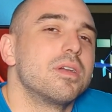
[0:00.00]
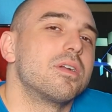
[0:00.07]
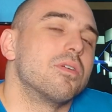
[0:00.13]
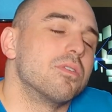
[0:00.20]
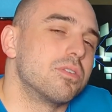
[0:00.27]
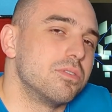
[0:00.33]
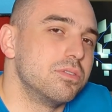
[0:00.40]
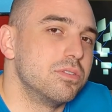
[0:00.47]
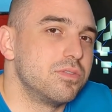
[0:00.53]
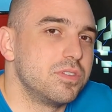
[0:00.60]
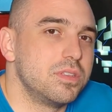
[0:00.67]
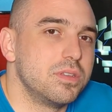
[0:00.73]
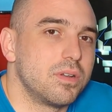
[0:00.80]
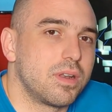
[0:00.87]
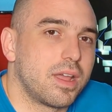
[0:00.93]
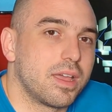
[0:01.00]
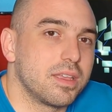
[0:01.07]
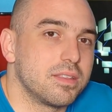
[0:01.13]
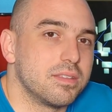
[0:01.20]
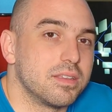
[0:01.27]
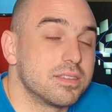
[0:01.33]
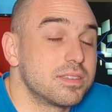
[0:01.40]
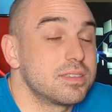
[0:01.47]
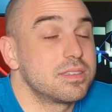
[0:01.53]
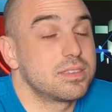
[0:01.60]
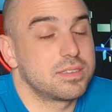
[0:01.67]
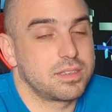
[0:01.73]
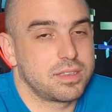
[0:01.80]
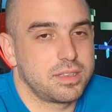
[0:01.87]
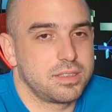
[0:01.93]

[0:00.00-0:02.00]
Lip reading: conclude the video like this,